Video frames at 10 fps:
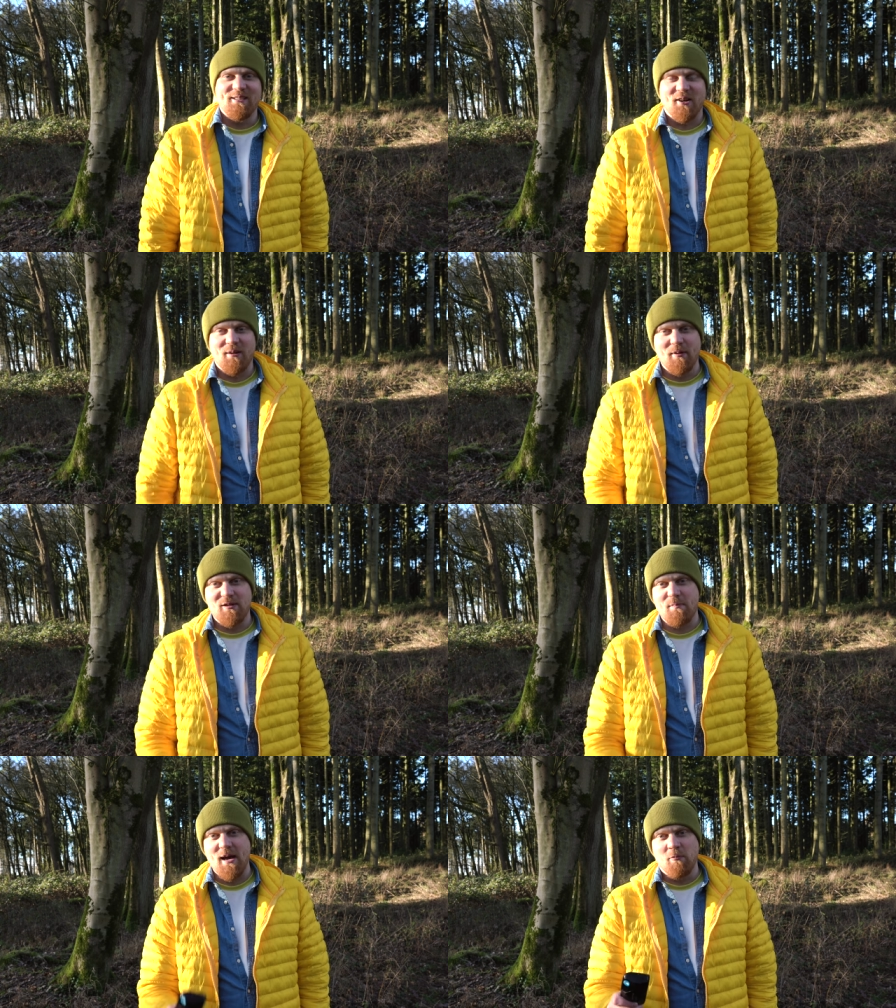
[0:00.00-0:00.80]
So I'm going to put
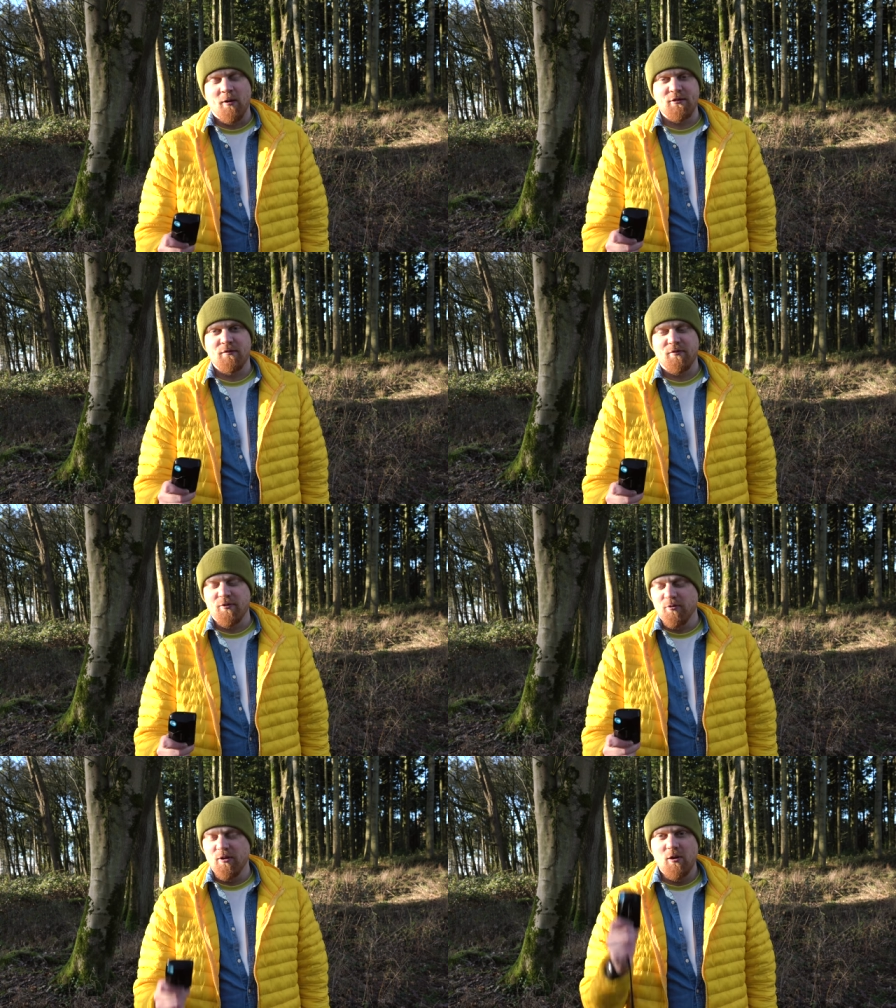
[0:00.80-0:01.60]
to bed once and for
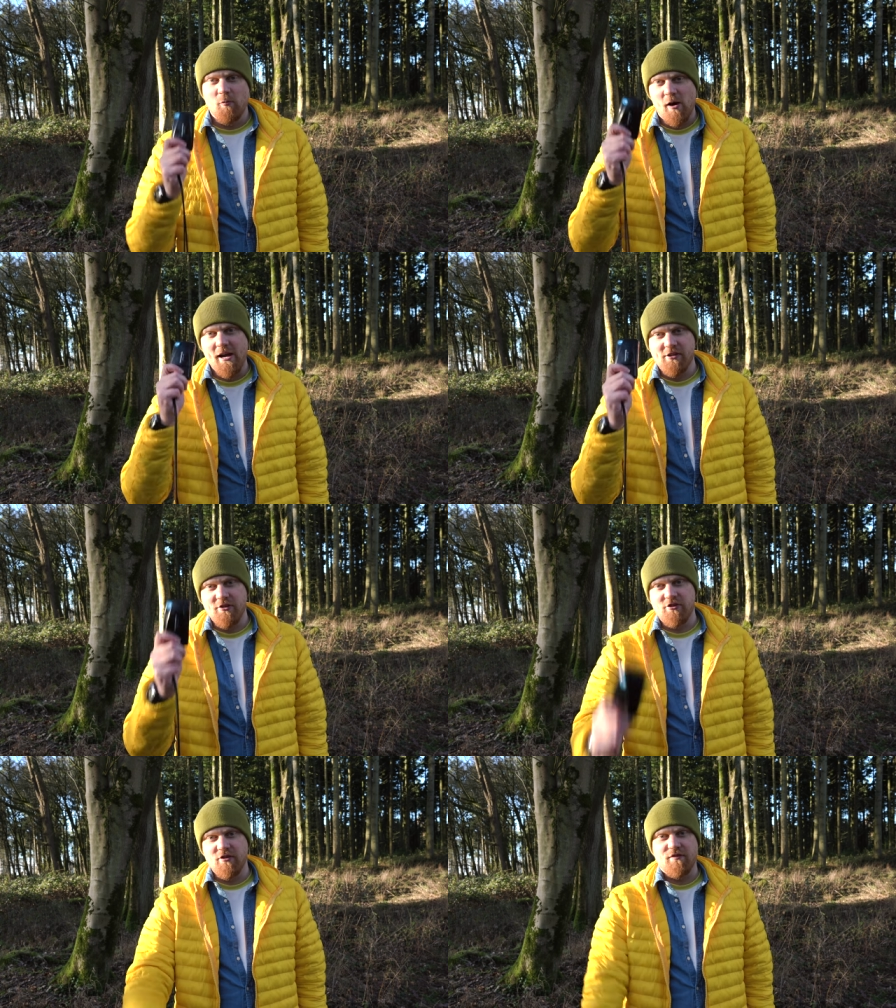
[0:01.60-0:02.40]
all why you
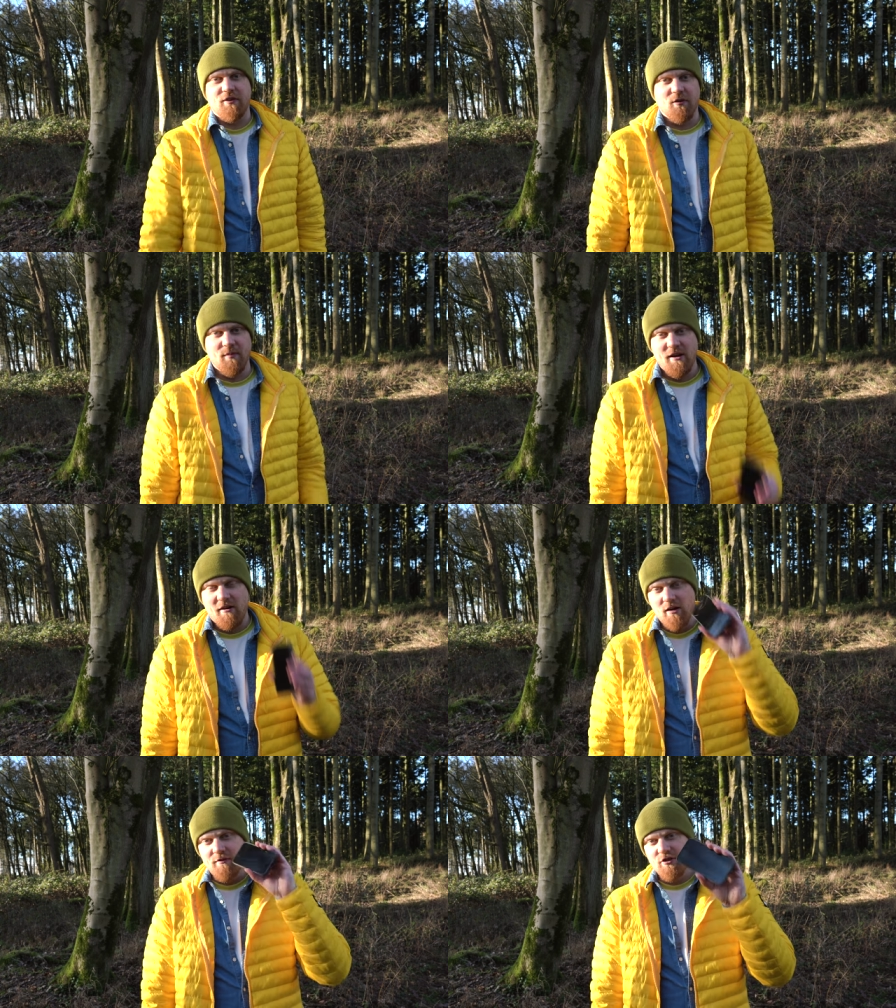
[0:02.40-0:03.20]
should shoot film
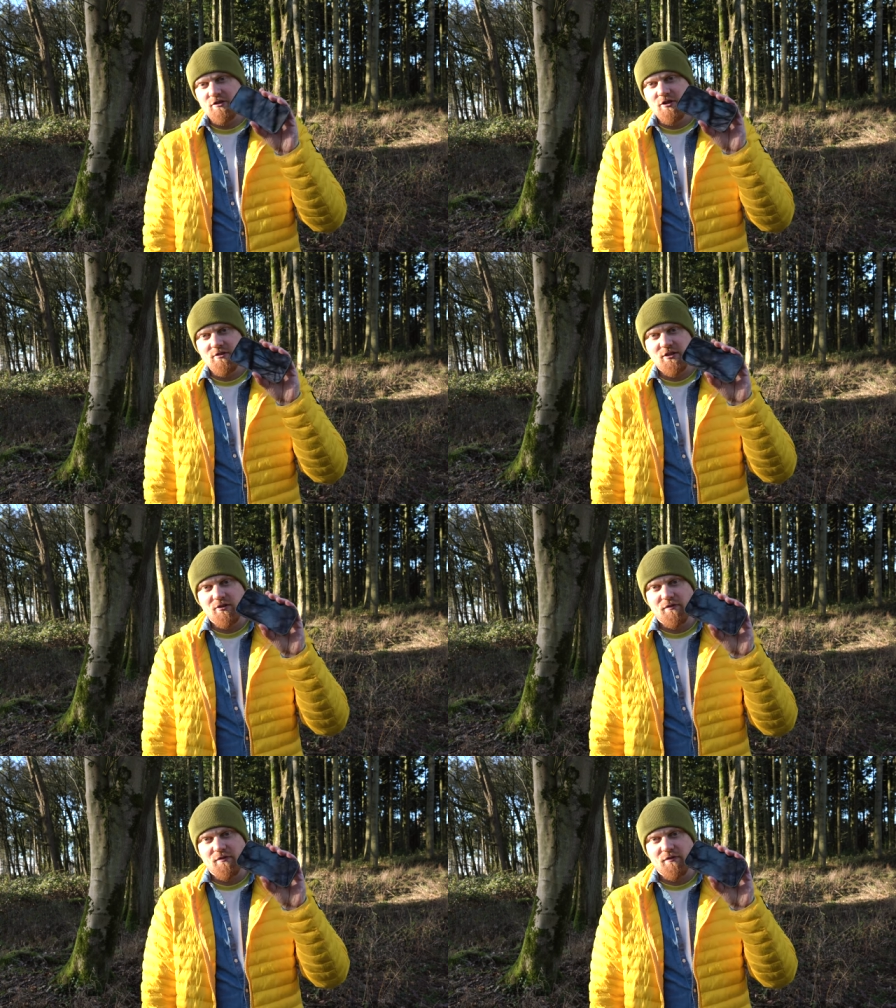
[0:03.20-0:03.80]
over just using your